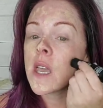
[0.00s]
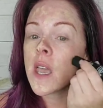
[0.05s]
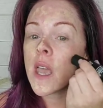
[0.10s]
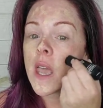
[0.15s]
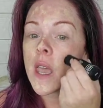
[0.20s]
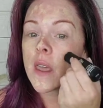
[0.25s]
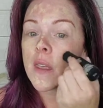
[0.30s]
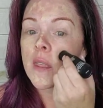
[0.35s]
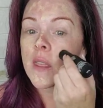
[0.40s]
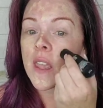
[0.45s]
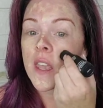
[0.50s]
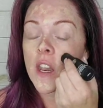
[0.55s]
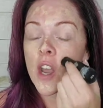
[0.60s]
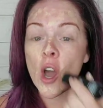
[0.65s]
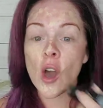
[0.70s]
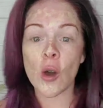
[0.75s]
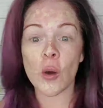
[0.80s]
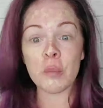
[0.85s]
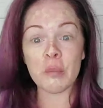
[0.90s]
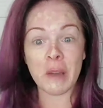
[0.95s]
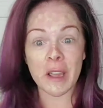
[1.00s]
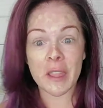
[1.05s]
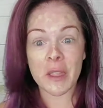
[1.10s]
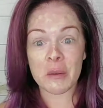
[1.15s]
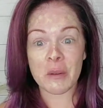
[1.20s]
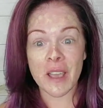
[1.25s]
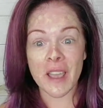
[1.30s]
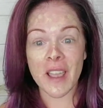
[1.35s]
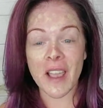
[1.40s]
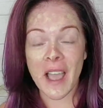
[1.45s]
And then, oh, by the
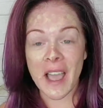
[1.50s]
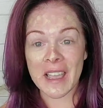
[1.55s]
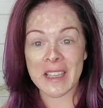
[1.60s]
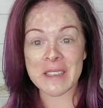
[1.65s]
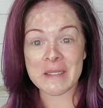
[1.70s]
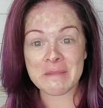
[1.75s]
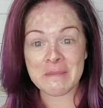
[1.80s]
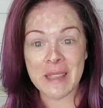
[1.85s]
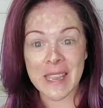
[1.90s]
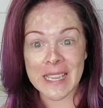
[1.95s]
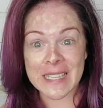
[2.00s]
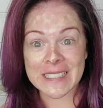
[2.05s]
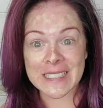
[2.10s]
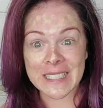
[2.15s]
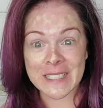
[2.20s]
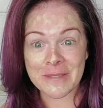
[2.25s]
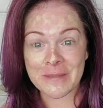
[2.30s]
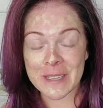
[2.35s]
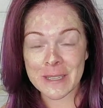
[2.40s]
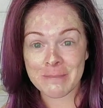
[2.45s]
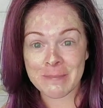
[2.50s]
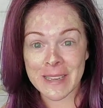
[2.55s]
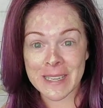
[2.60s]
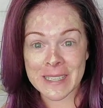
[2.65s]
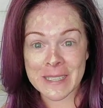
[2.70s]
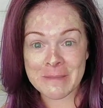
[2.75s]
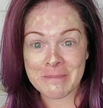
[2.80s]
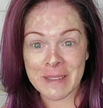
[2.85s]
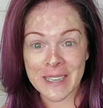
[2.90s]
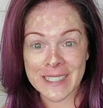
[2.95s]
way, I am Mandy with
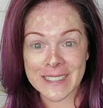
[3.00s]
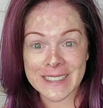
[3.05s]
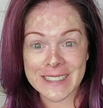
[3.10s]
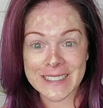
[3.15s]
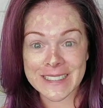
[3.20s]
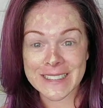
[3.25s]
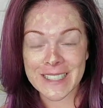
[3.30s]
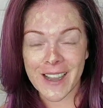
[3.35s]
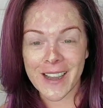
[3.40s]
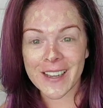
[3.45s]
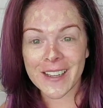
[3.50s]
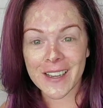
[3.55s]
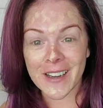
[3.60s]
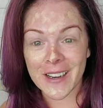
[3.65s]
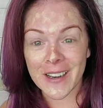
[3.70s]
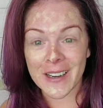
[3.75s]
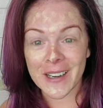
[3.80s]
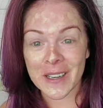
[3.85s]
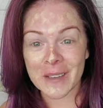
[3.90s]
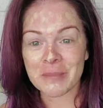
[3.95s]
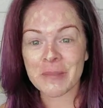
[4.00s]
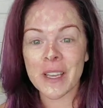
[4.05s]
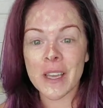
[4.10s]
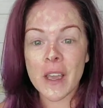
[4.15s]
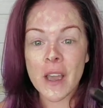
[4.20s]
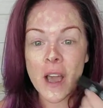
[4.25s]
makeupmandy.com.